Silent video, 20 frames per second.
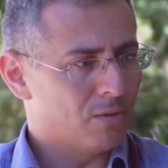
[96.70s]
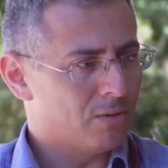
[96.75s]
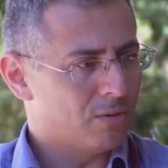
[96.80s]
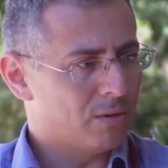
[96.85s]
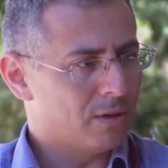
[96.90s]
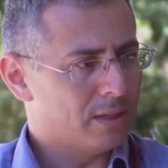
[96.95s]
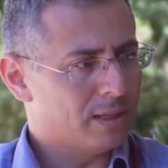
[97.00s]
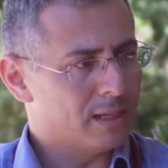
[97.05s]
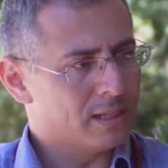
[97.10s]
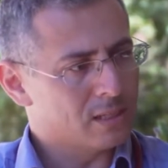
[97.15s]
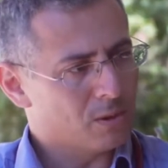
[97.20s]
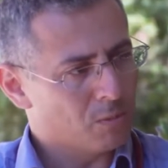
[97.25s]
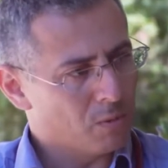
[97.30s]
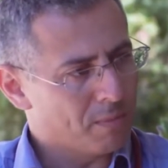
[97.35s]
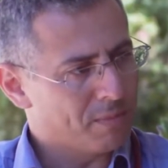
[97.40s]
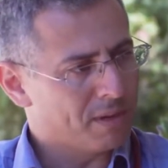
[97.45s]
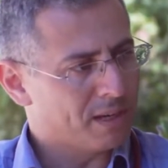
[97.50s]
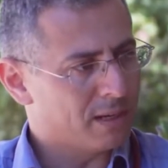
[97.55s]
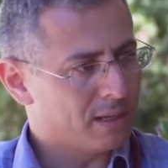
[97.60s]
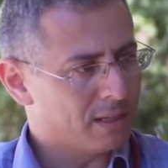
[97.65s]
Hadassah
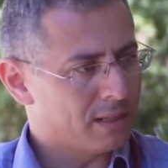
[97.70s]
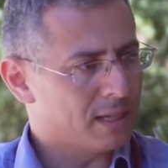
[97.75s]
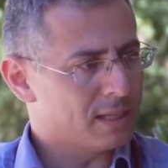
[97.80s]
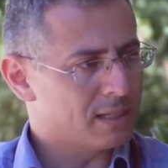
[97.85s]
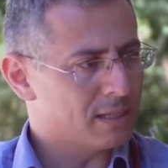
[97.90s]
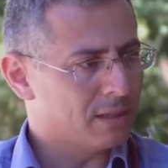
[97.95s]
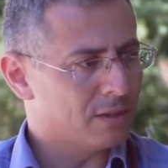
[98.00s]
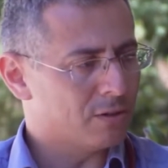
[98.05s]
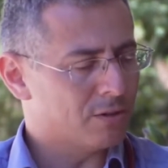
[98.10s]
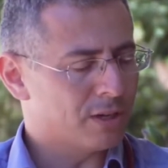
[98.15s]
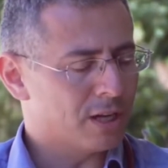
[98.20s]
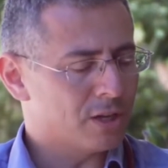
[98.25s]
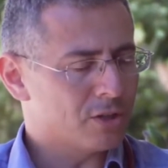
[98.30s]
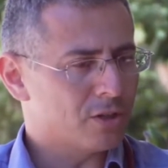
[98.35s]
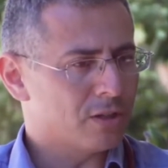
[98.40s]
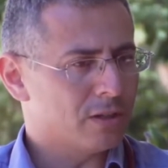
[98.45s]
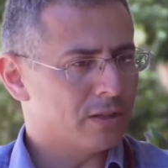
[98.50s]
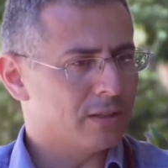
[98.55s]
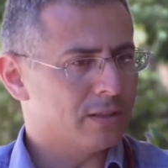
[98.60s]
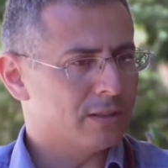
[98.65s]
Women and Hadassah
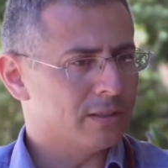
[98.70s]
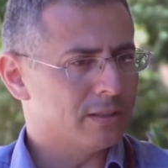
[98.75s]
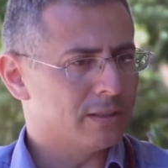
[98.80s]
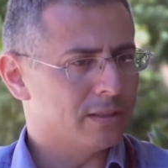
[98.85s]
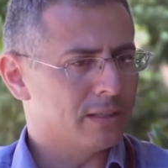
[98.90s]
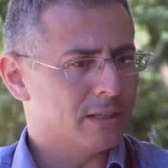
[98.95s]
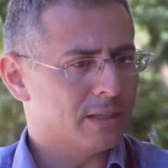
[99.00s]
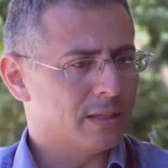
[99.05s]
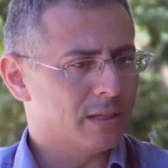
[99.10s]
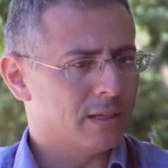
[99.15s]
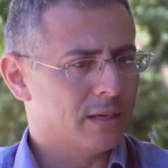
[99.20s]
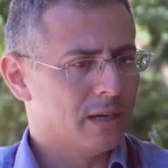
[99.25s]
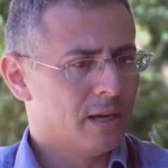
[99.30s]
International, and